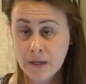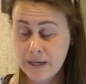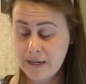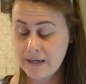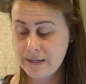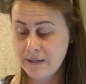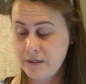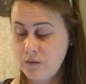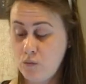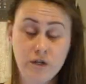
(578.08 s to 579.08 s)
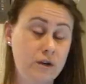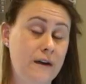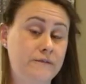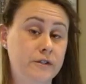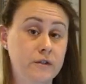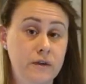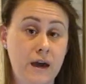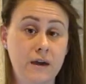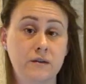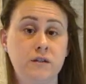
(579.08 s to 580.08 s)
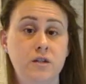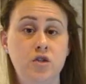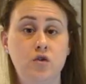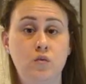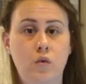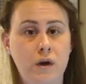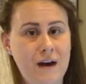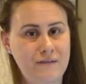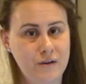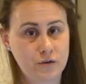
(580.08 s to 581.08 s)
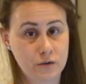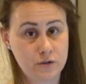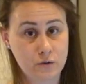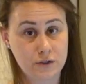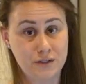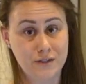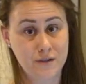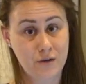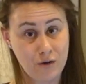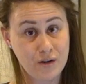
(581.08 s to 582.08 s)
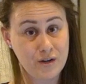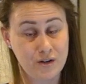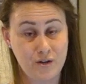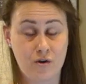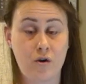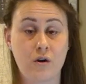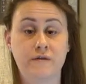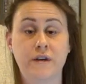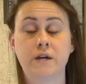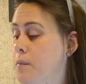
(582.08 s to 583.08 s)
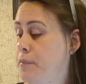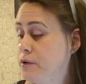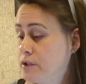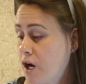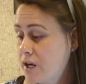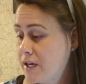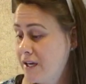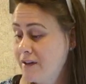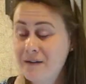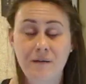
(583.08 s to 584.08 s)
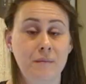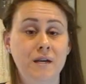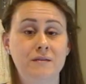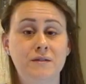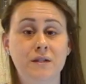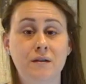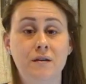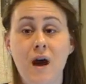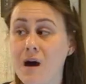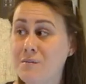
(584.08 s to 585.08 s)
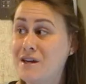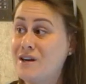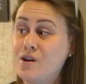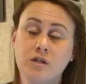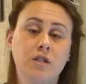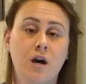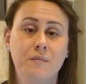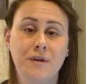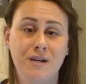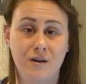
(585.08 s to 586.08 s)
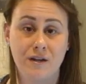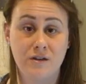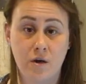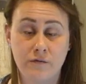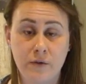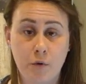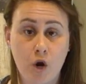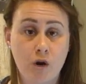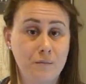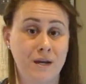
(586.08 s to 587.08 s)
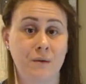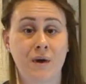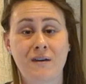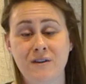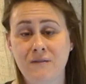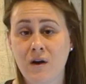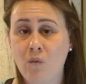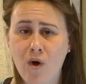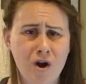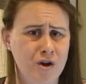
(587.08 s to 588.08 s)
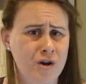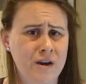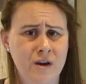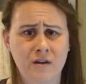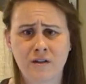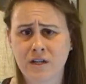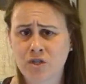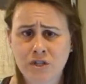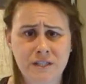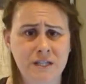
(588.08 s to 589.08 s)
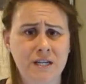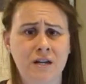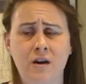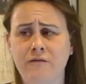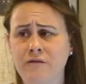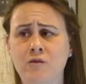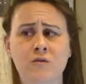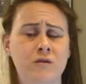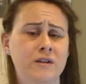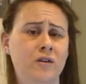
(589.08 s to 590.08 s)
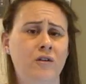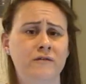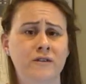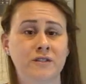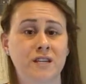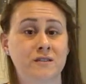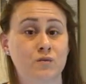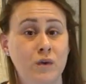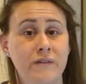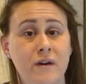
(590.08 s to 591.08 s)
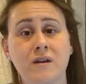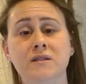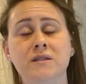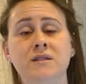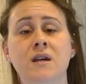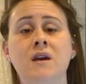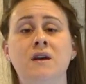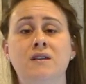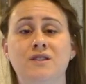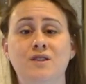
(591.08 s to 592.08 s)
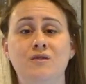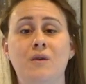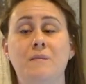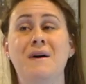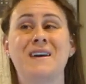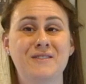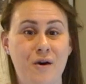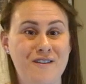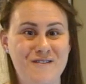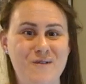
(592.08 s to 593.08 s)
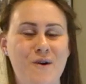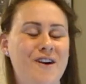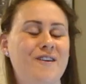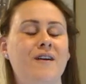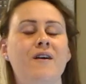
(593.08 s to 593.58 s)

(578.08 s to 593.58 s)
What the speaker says: And when you have to do that, you want to have those resources on your RV. Boondocking means not being hooked up here at the RV park, meaning we have to have our water and our electricity and our fuel and all of those things with us to make the RV work.